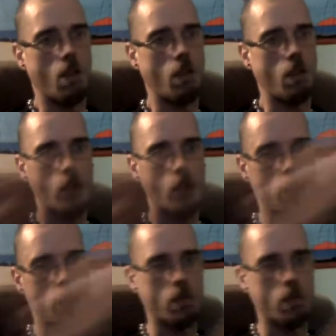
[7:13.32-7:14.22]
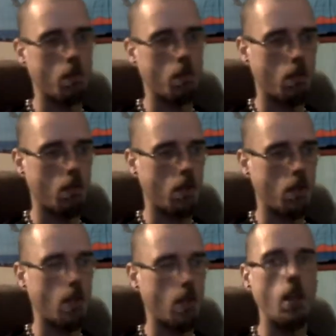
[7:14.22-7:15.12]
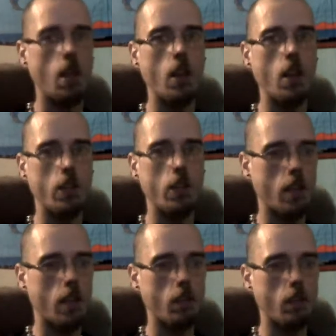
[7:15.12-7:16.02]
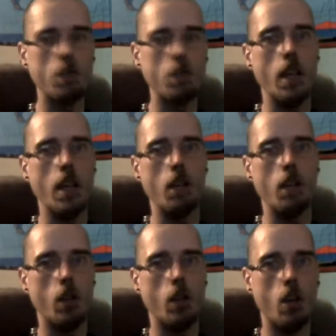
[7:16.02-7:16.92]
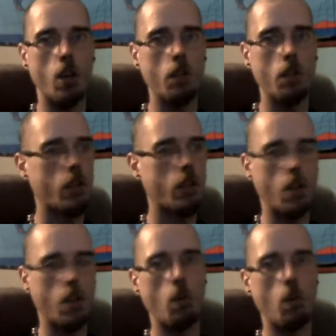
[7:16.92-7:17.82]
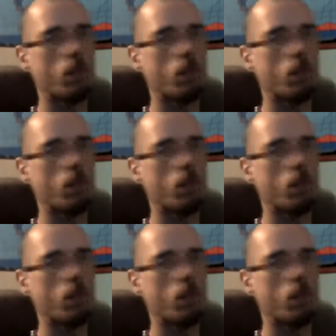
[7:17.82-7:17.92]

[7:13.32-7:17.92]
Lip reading: There's the tattoo that they have on their arm of the dark mark.